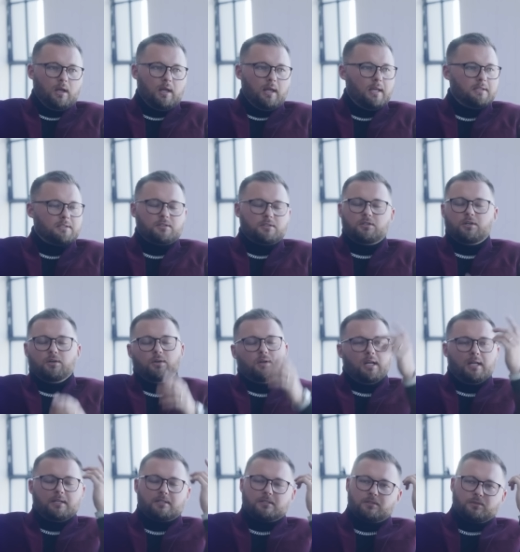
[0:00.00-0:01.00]
It's, dude,
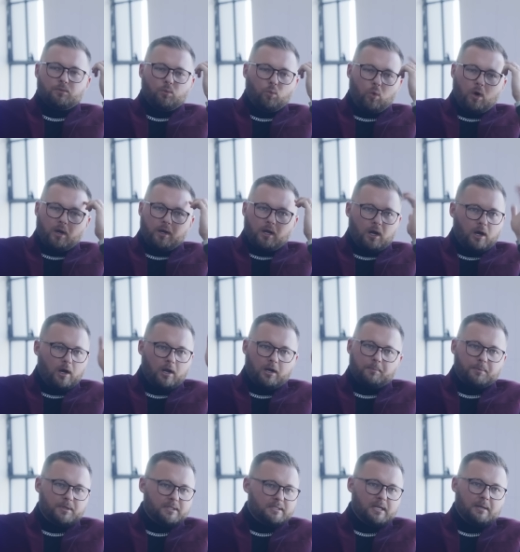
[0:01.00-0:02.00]
it's 100%
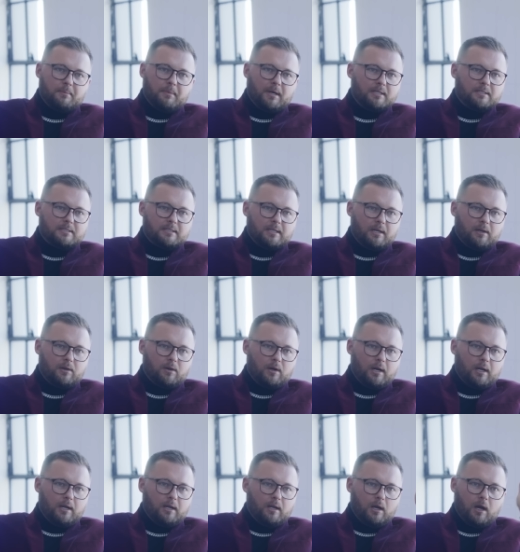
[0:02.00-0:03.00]
mindset,
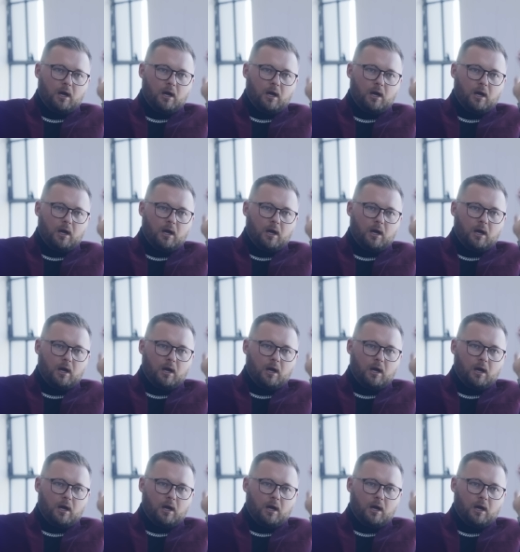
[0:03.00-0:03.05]
right?